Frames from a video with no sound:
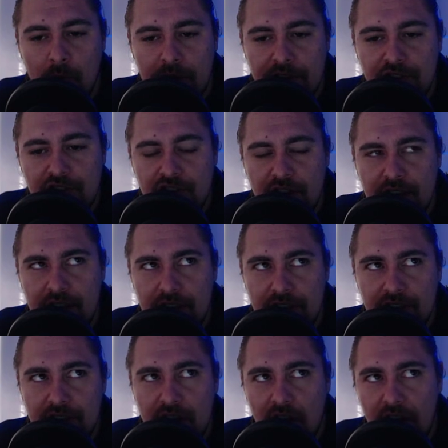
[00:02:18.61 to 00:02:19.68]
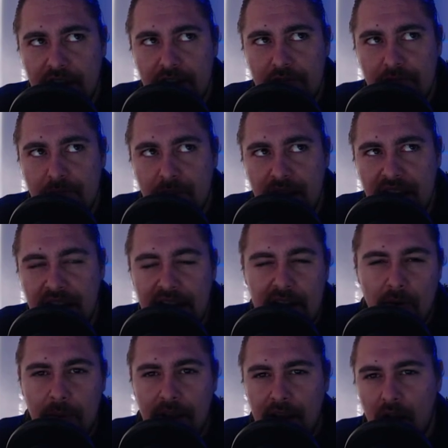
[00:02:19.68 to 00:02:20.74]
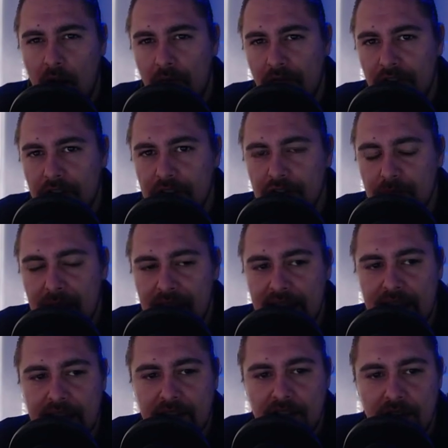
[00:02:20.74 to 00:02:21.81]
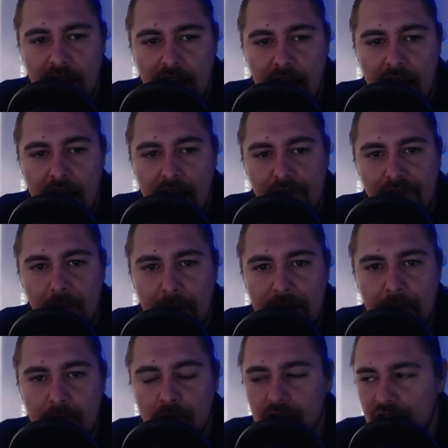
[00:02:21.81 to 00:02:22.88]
which is kind of bringing a little bit of confidence back in for people.